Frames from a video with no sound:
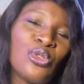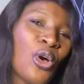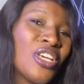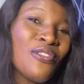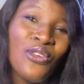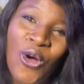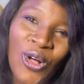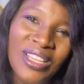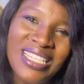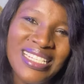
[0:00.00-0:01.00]
So if
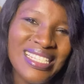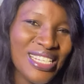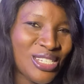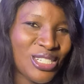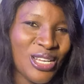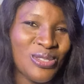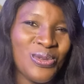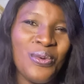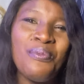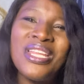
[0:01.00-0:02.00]
all this interests
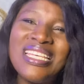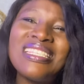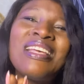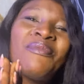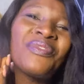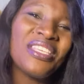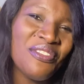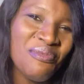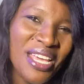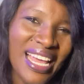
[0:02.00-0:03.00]
you, please
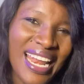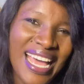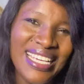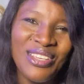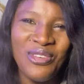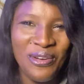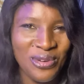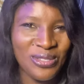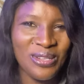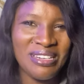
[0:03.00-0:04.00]
give me a like. If you have
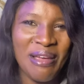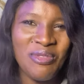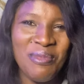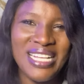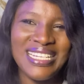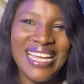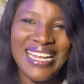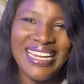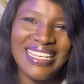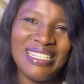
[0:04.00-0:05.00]
not subscribed to my
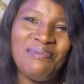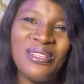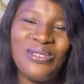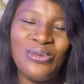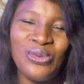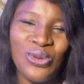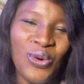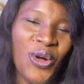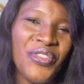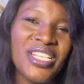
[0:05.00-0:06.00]
channel yet, please do
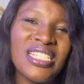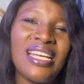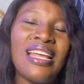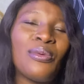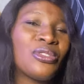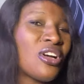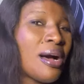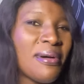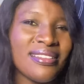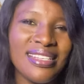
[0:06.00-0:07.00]
so. On this channel, we talk
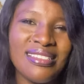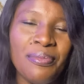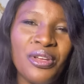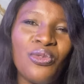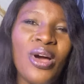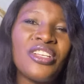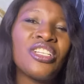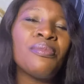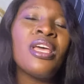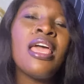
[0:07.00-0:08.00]
about
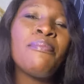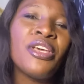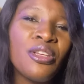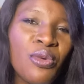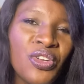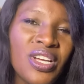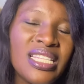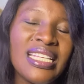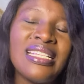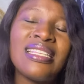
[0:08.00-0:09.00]
entrepreneurship, making money on
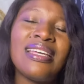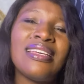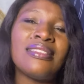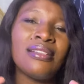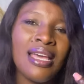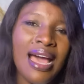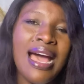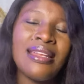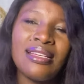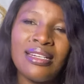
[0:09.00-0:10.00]
the internet,
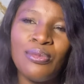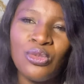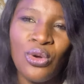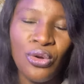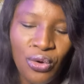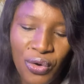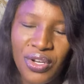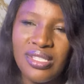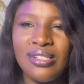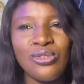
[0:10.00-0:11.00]
and
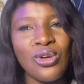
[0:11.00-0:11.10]
cryptocurrency.